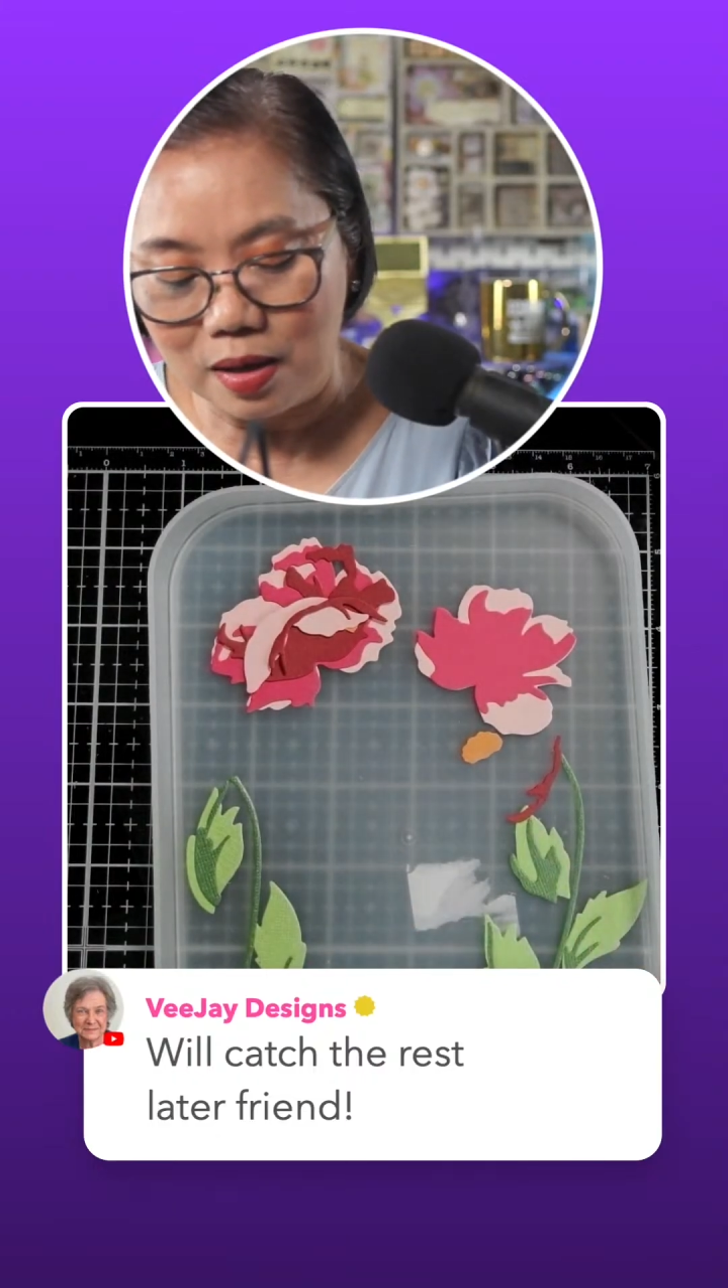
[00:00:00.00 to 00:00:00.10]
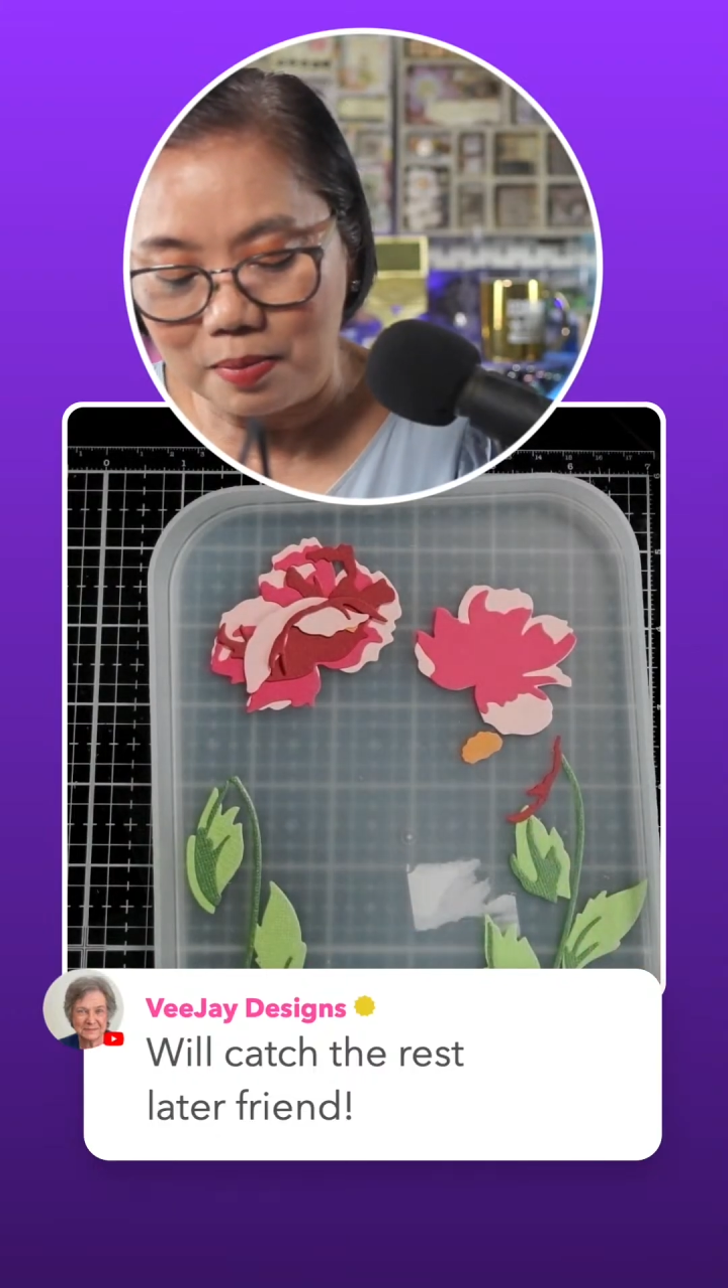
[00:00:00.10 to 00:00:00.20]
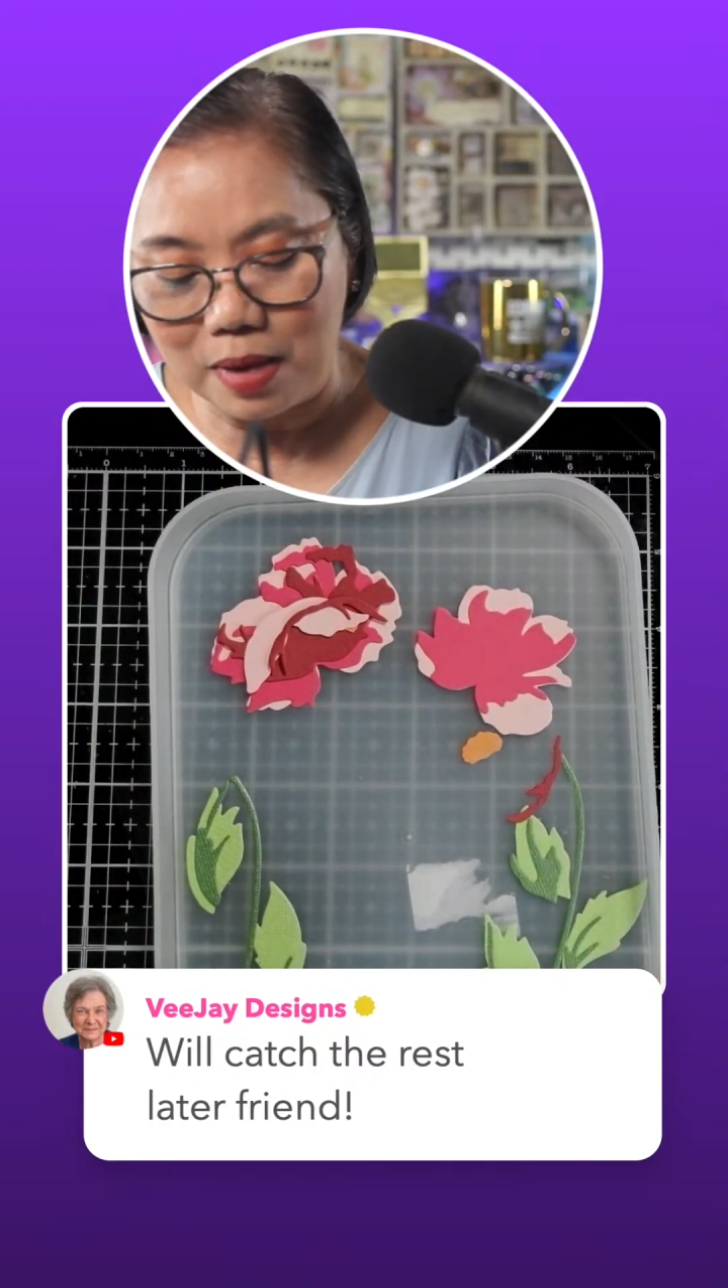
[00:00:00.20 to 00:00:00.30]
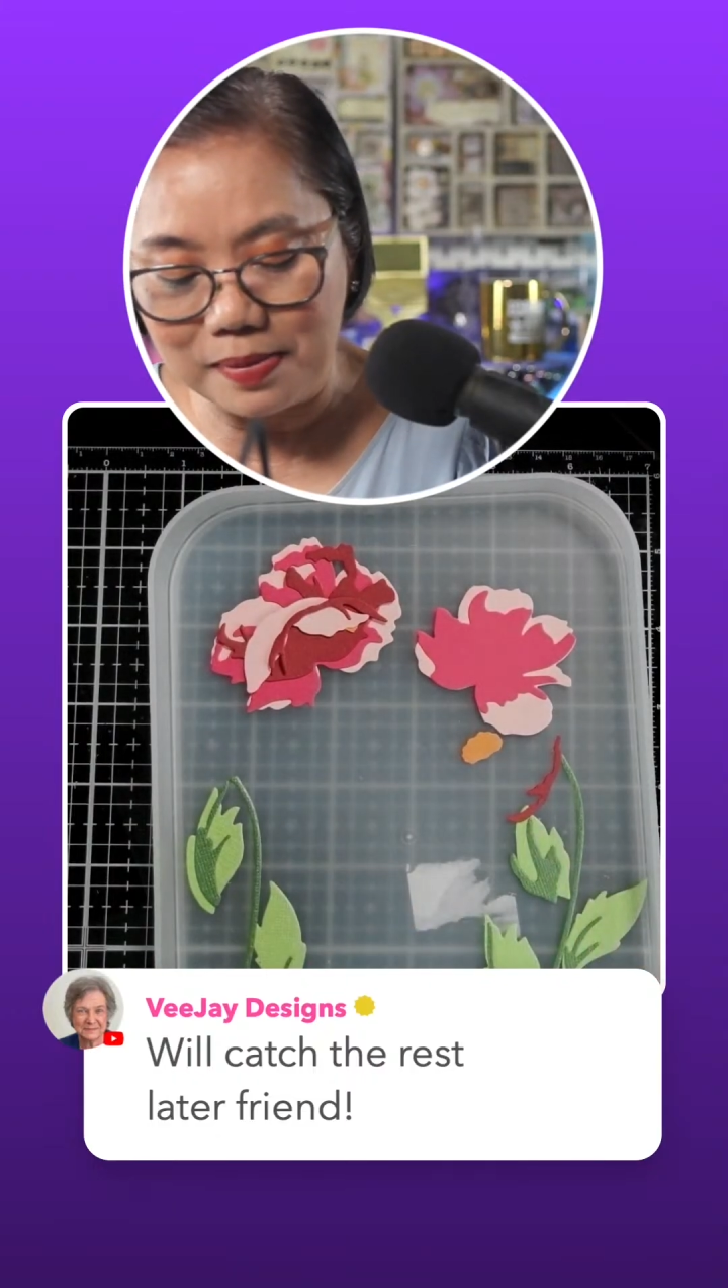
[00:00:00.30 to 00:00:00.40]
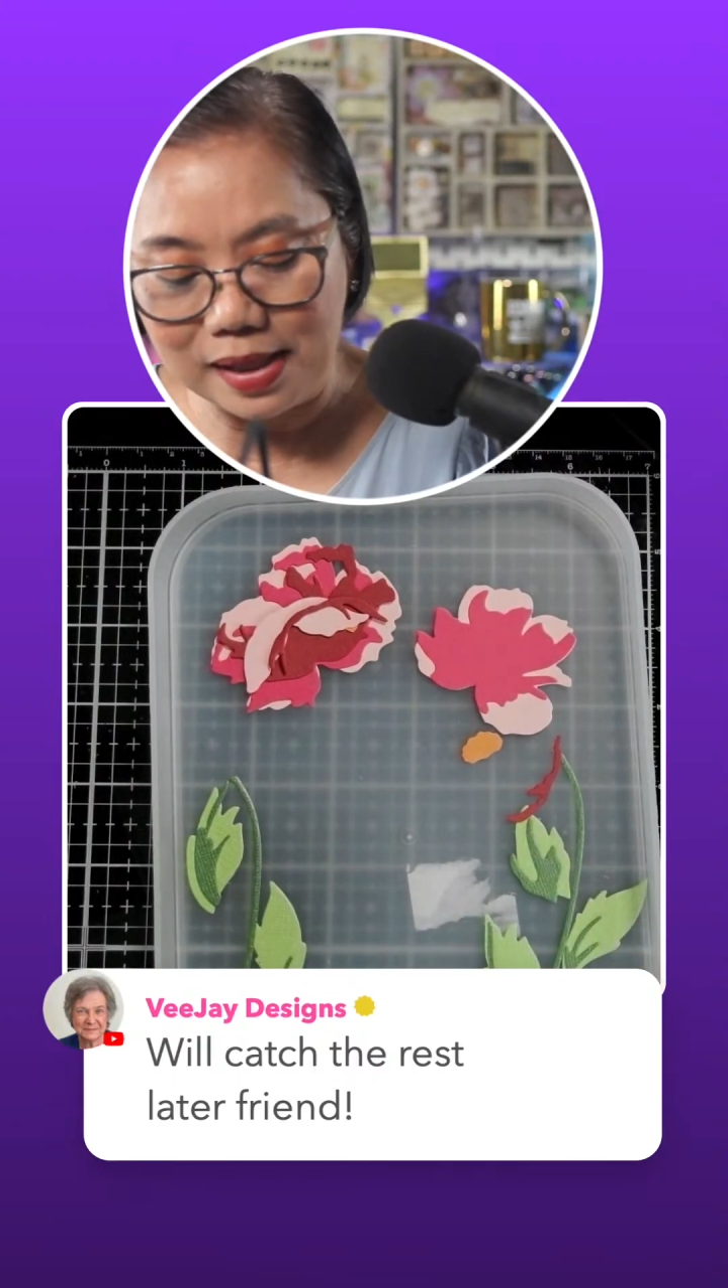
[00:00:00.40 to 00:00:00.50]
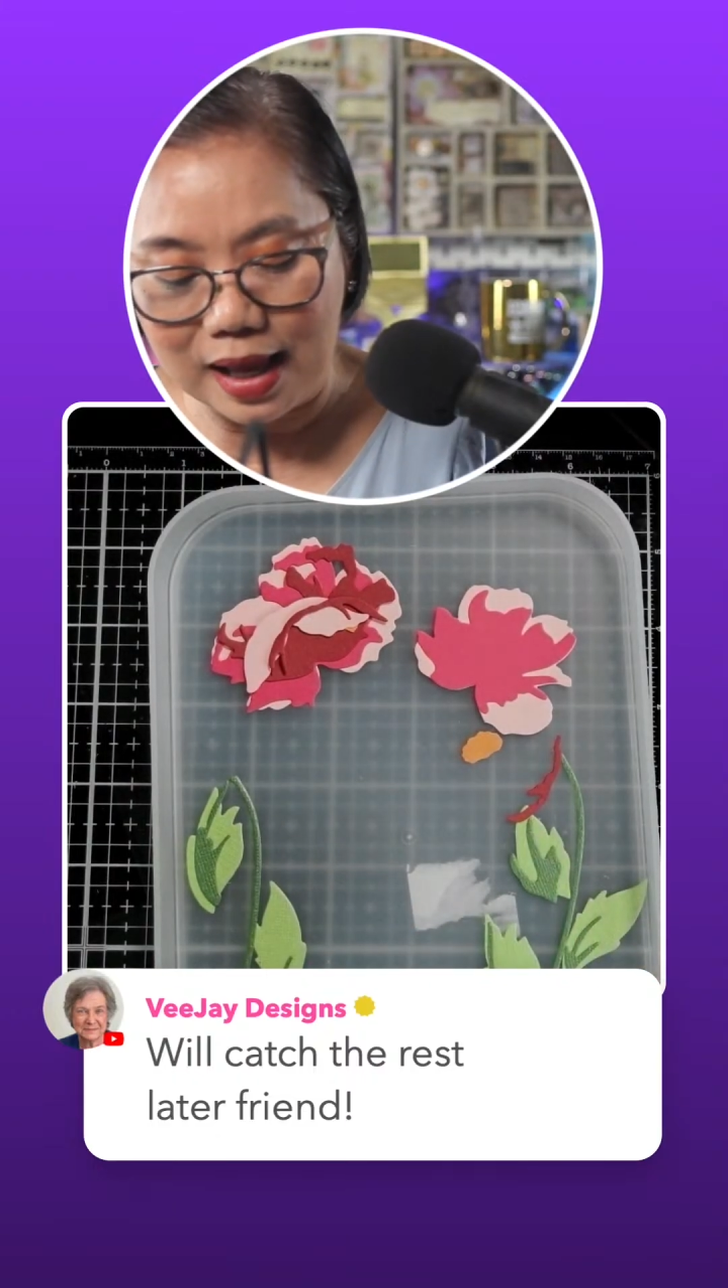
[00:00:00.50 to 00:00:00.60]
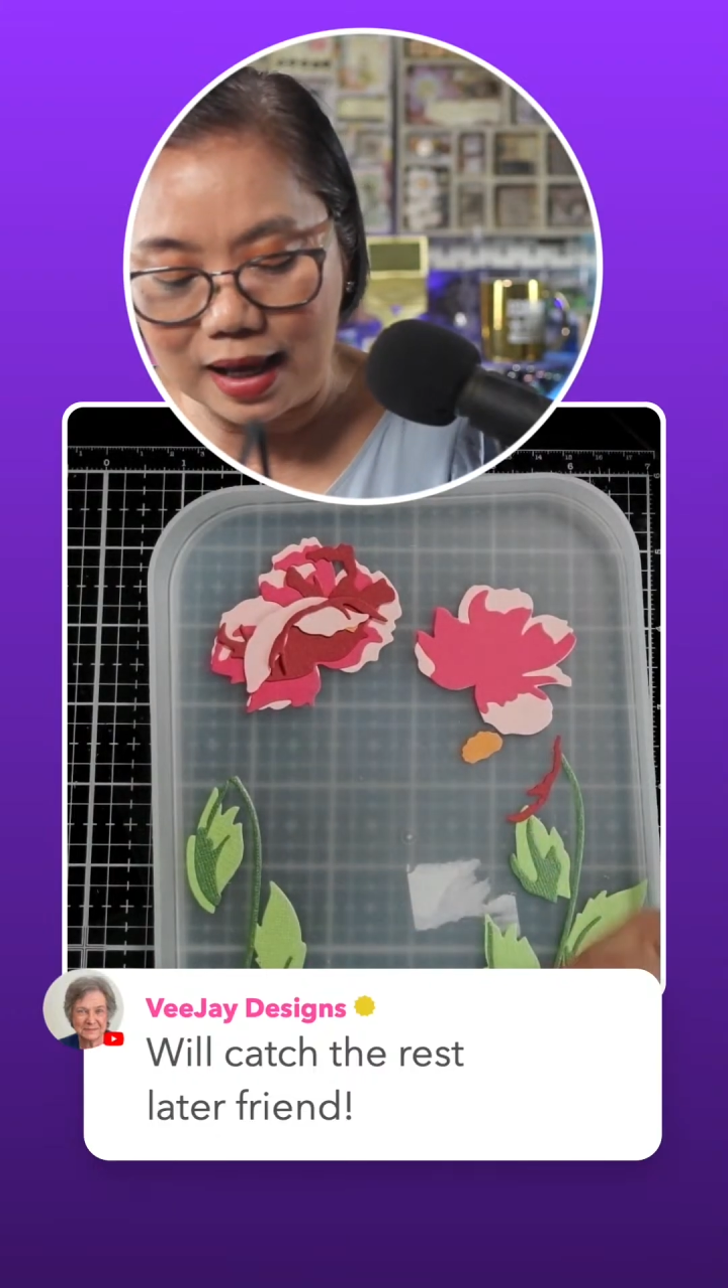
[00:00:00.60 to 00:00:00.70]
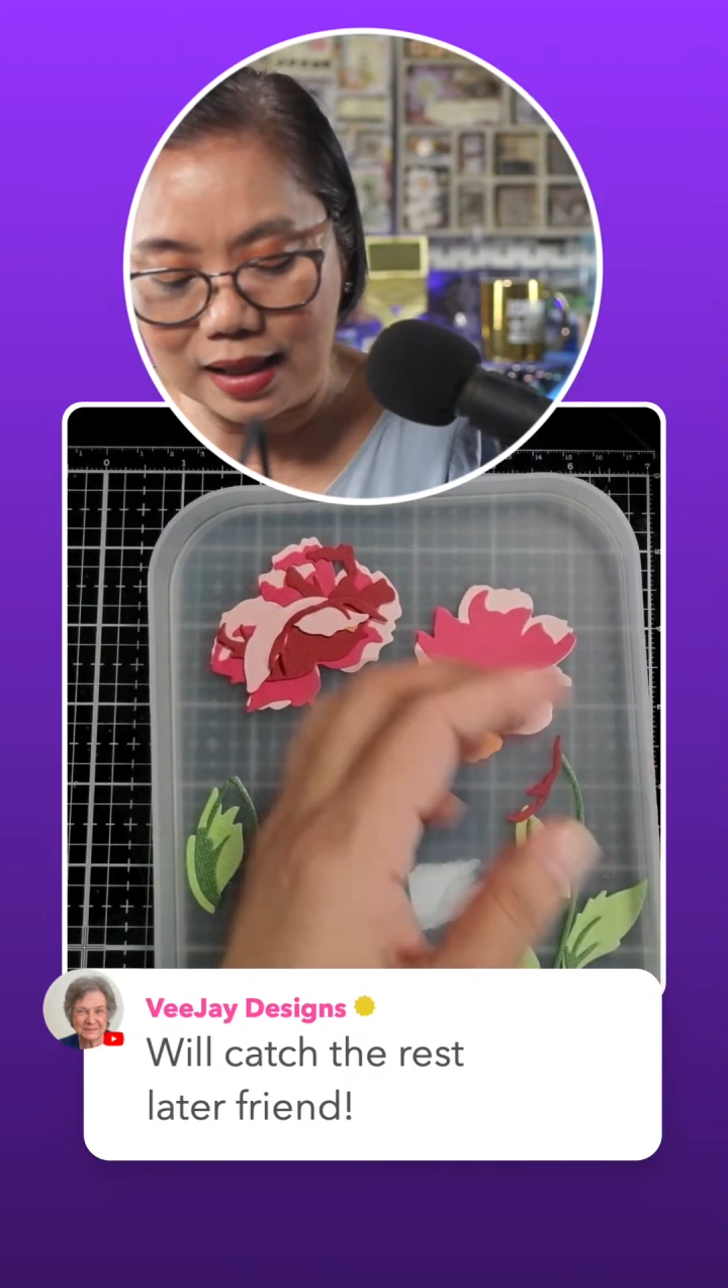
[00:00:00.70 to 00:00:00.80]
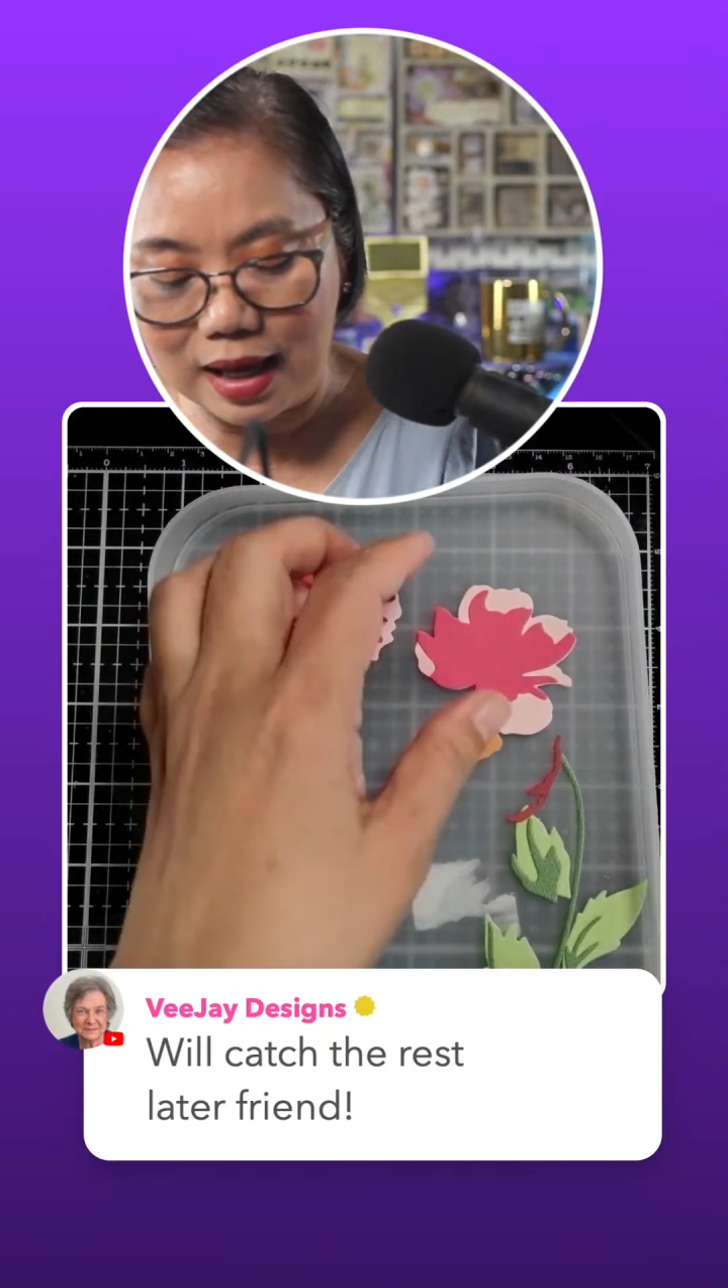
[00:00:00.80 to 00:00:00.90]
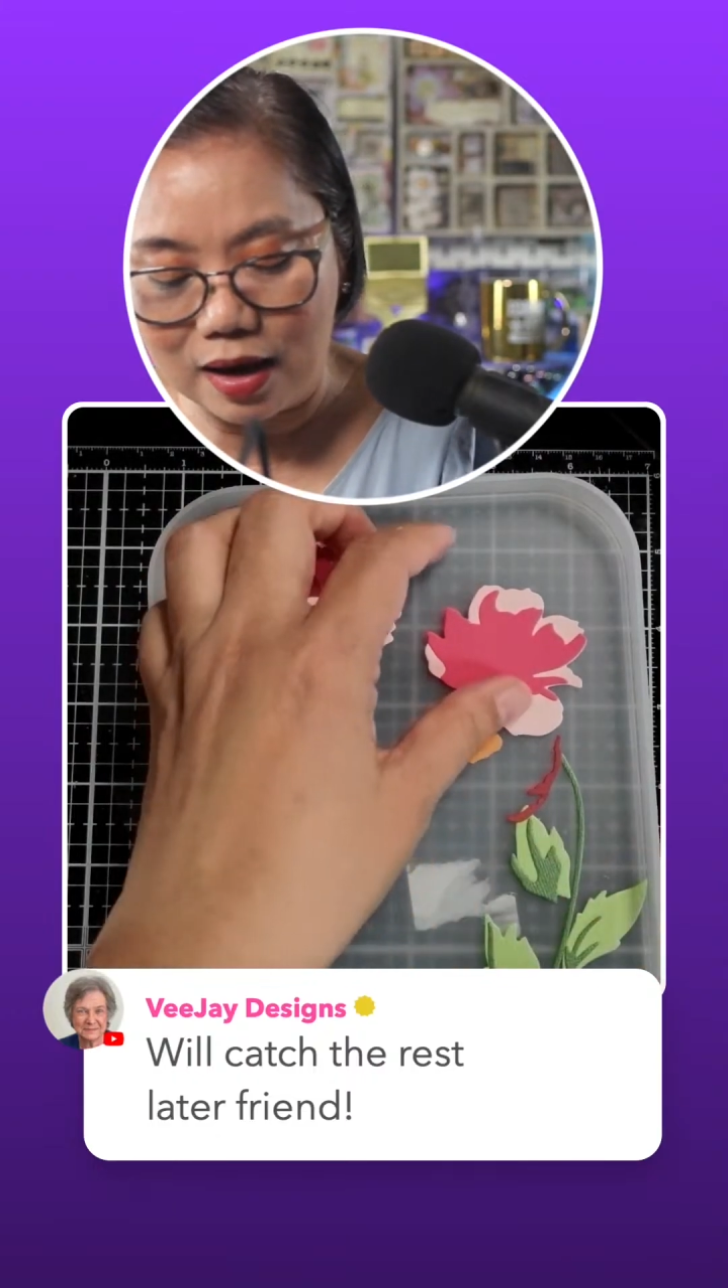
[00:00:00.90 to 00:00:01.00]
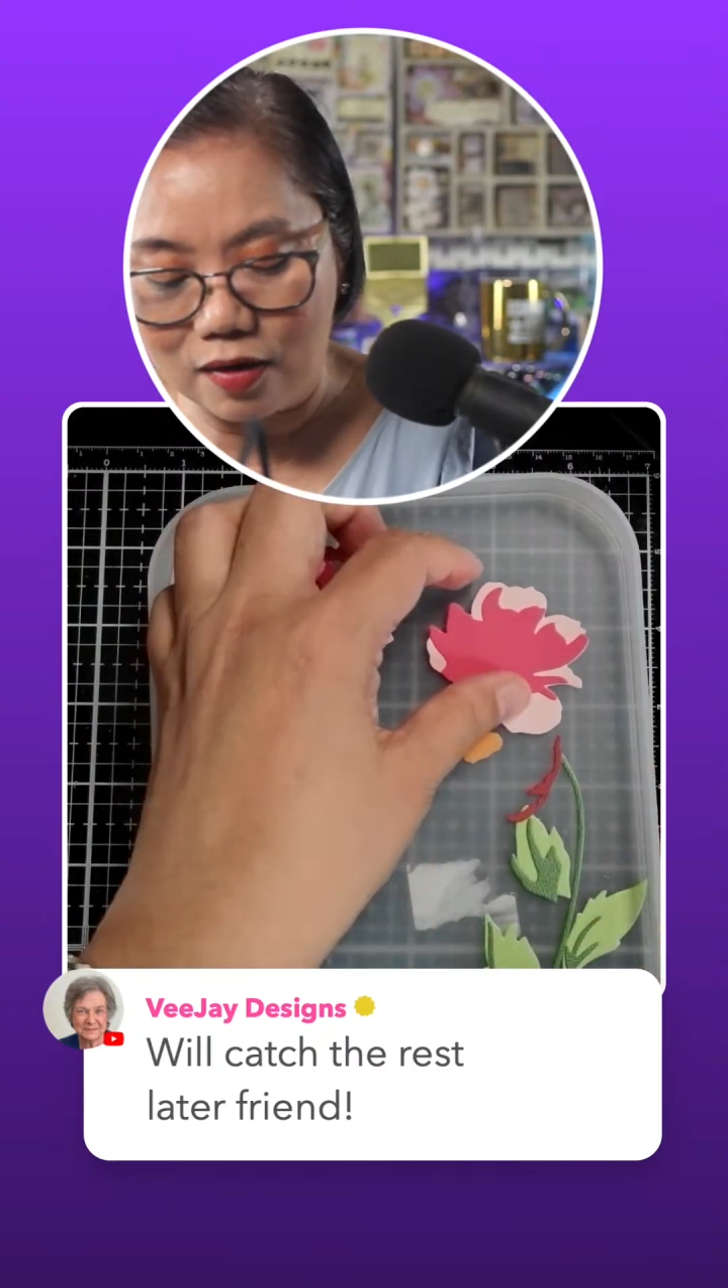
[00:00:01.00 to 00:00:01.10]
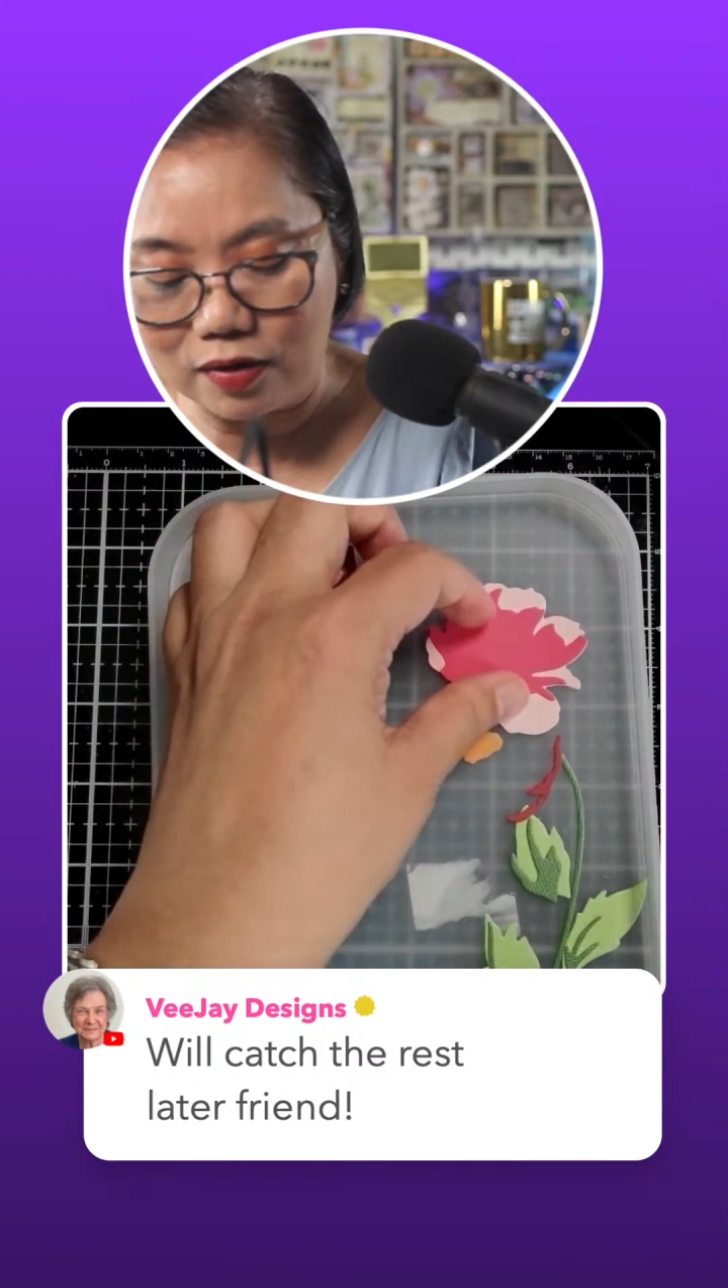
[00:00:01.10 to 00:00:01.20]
Mami Lala?